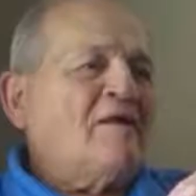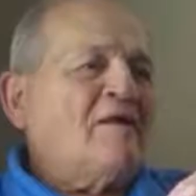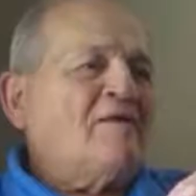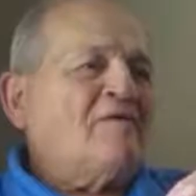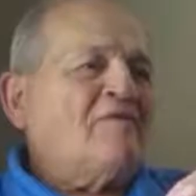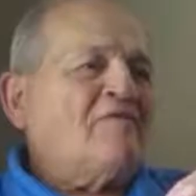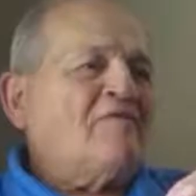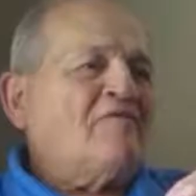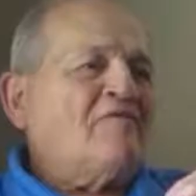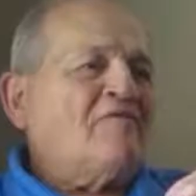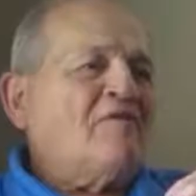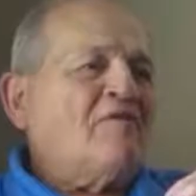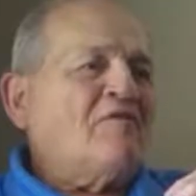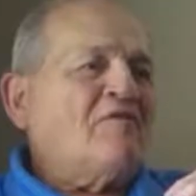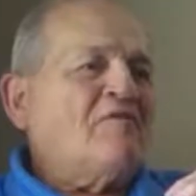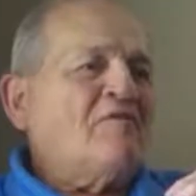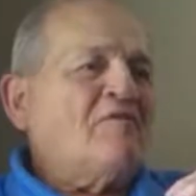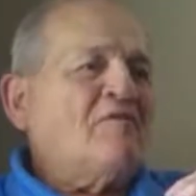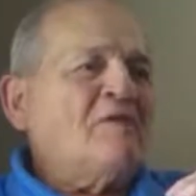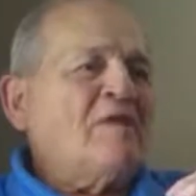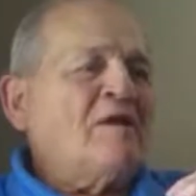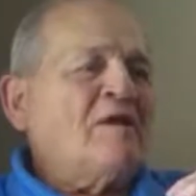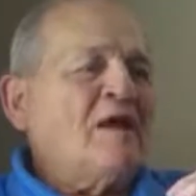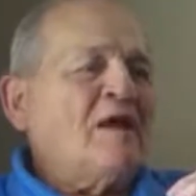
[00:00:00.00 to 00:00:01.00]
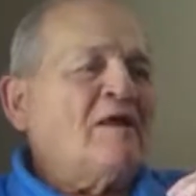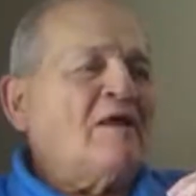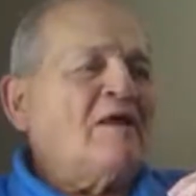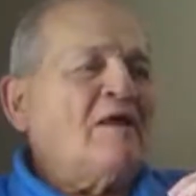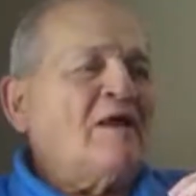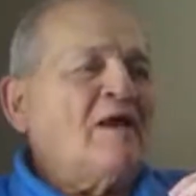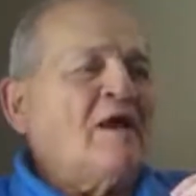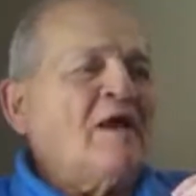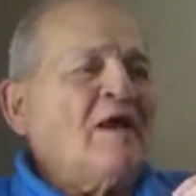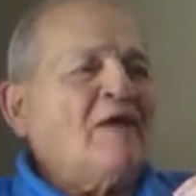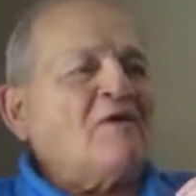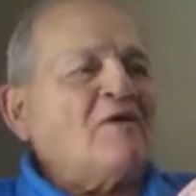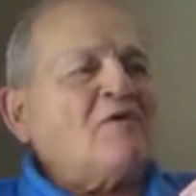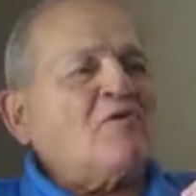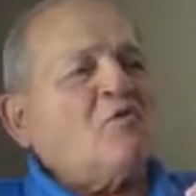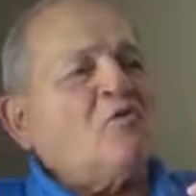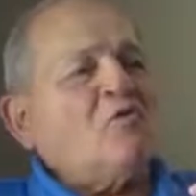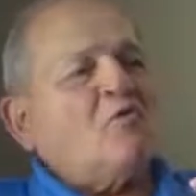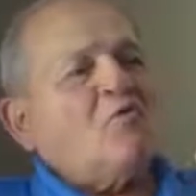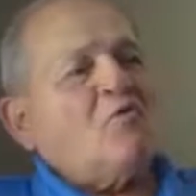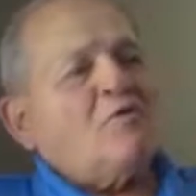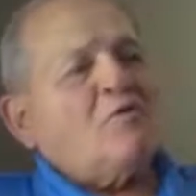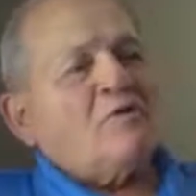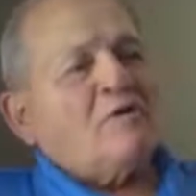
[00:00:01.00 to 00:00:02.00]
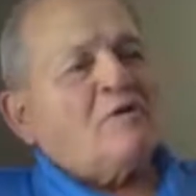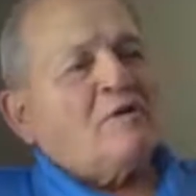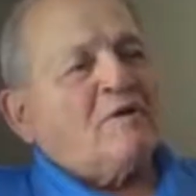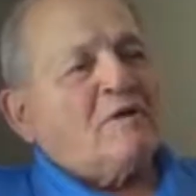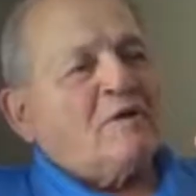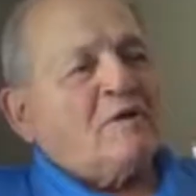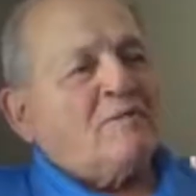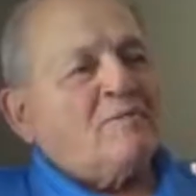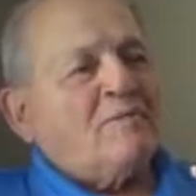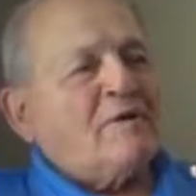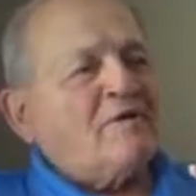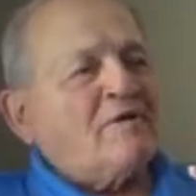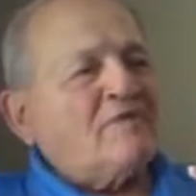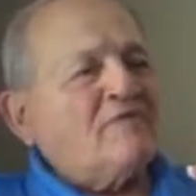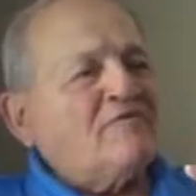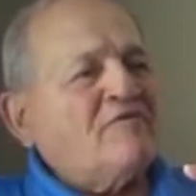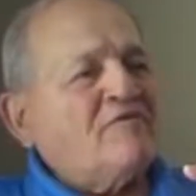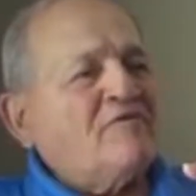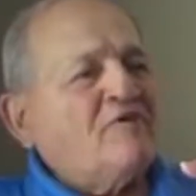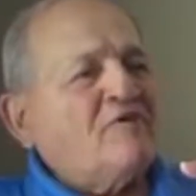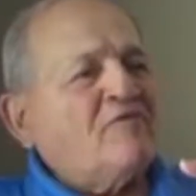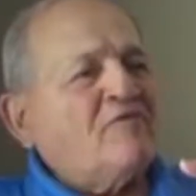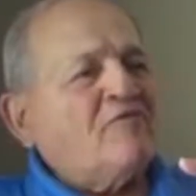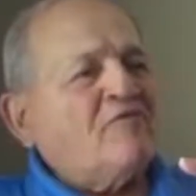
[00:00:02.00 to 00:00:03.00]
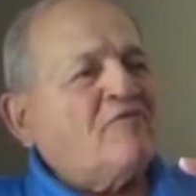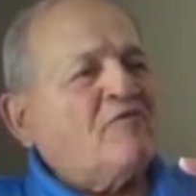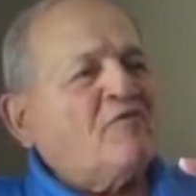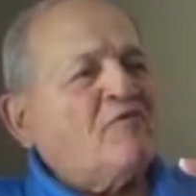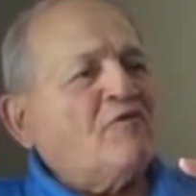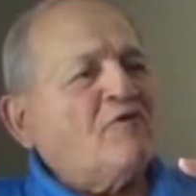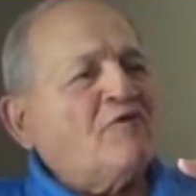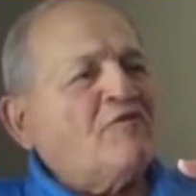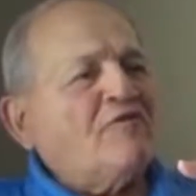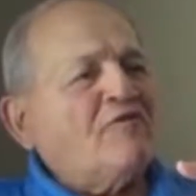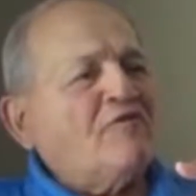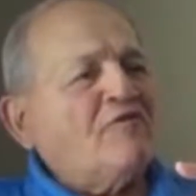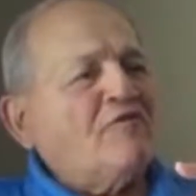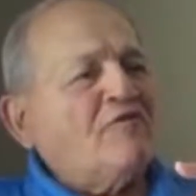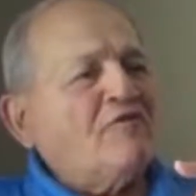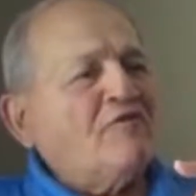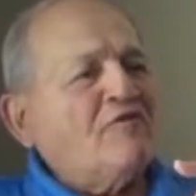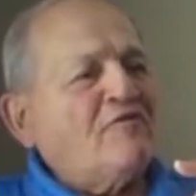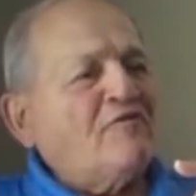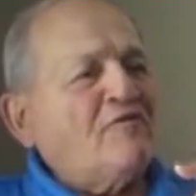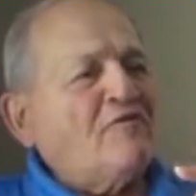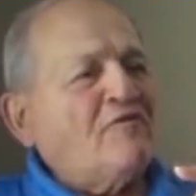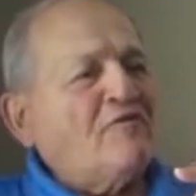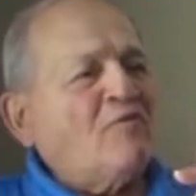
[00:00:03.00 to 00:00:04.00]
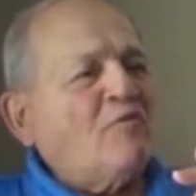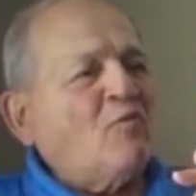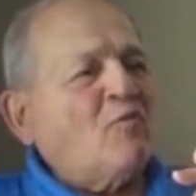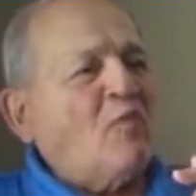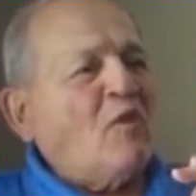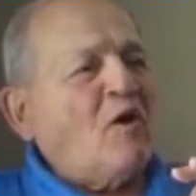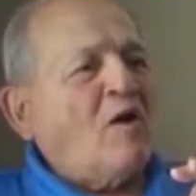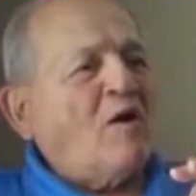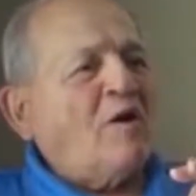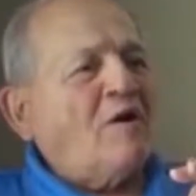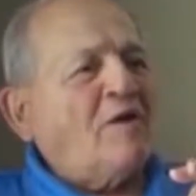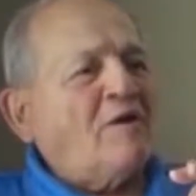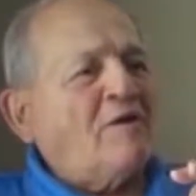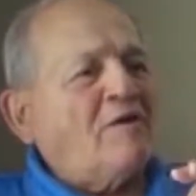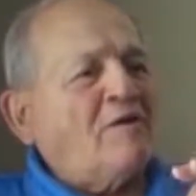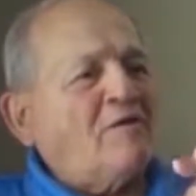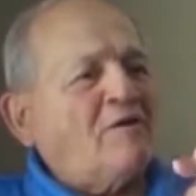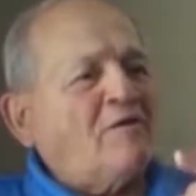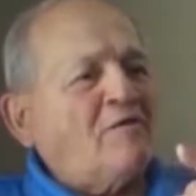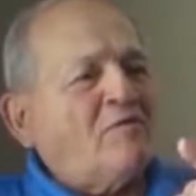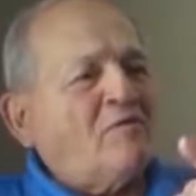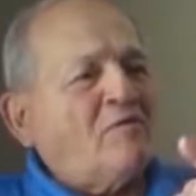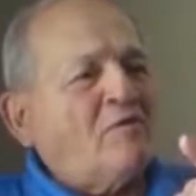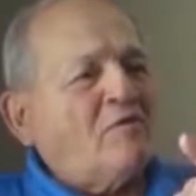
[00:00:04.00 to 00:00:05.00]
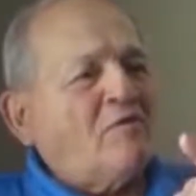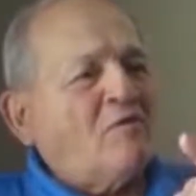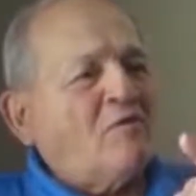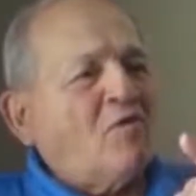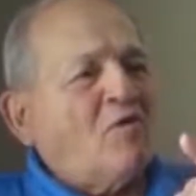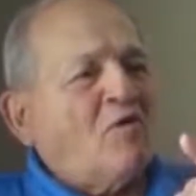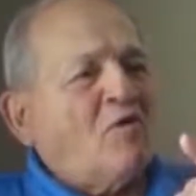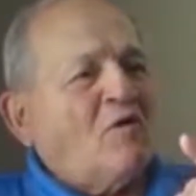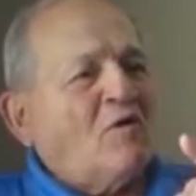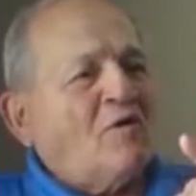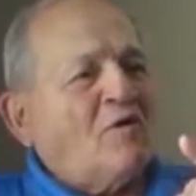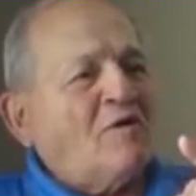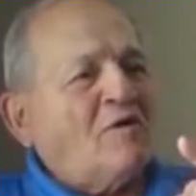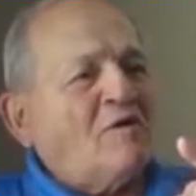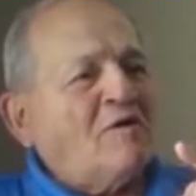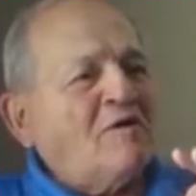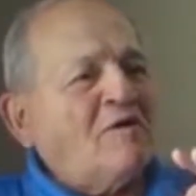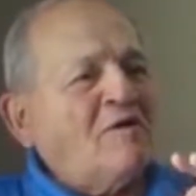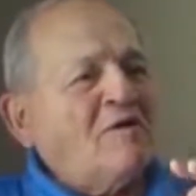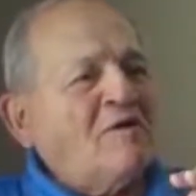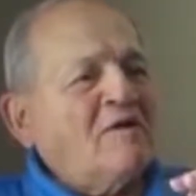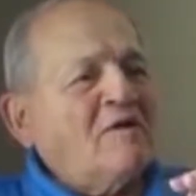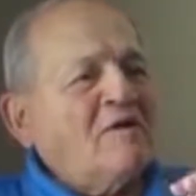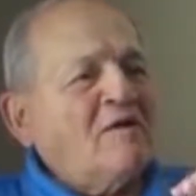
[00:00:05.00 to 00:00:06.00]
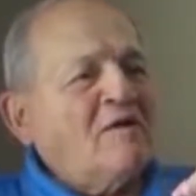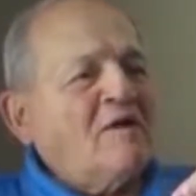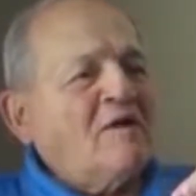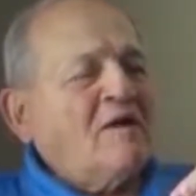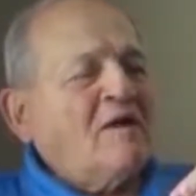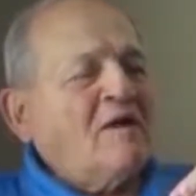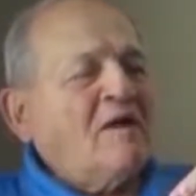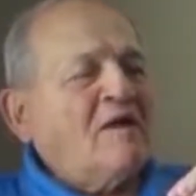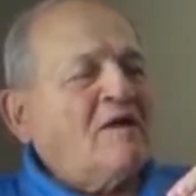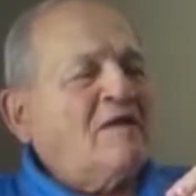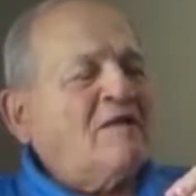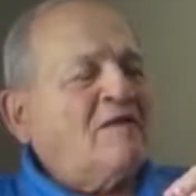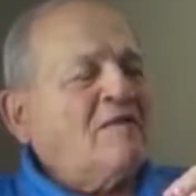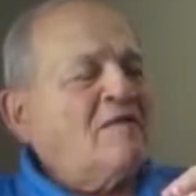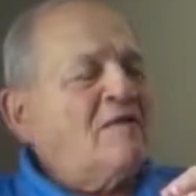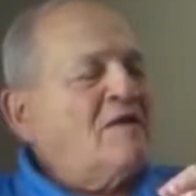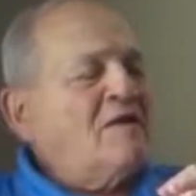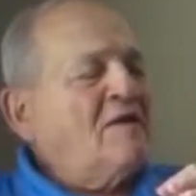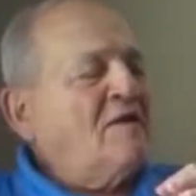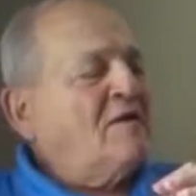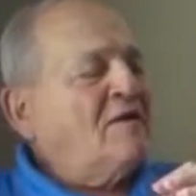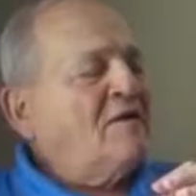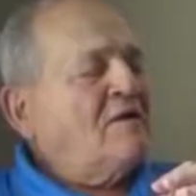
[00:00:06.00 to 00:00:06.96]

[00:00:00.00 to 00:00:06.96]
and the phone had a cord about 40 feet wide, long, and